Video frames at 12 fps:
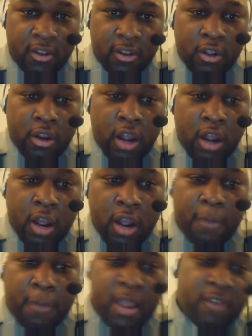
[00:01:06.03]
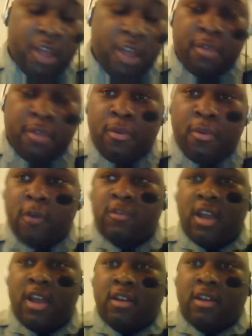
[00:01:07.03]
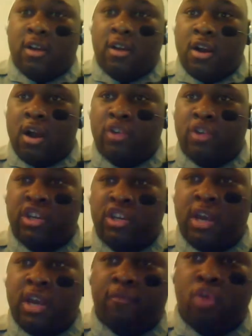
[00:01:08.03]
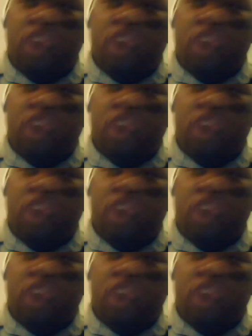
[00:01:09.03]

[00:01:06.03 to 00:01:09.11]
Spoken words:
There's other reports that she have lost